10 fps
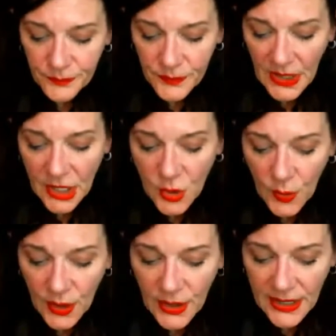You are
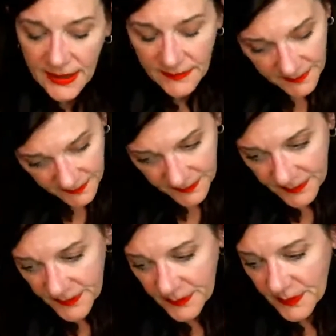going to
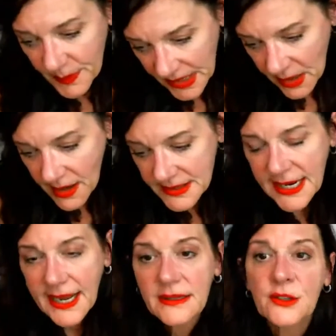be
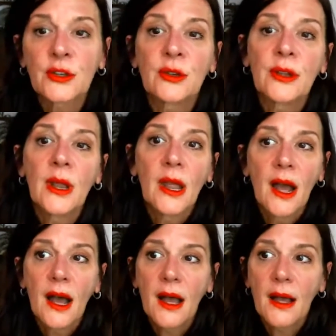contacted,
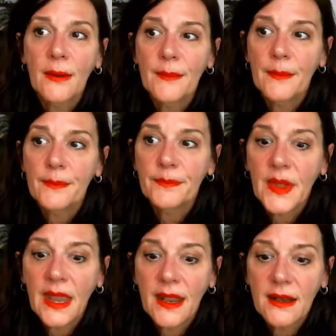
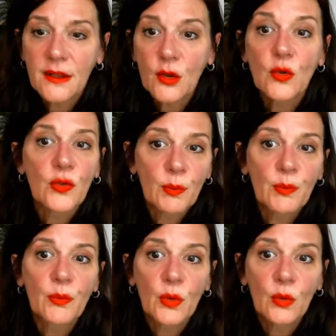and those
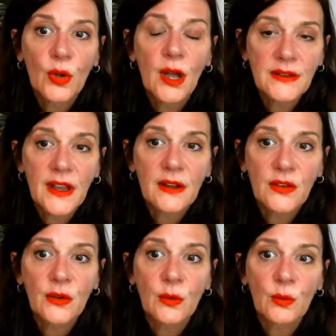who contact
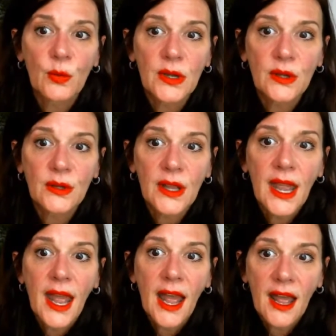you will
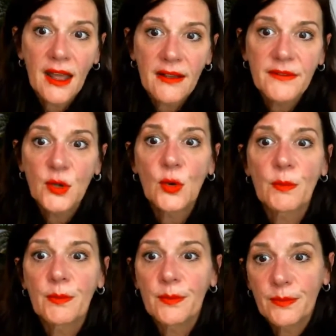have
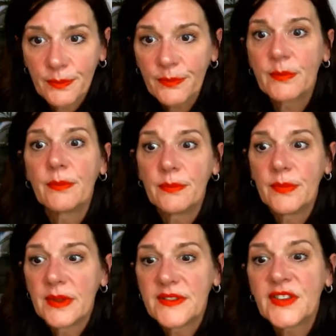
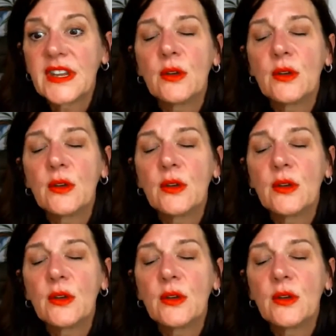see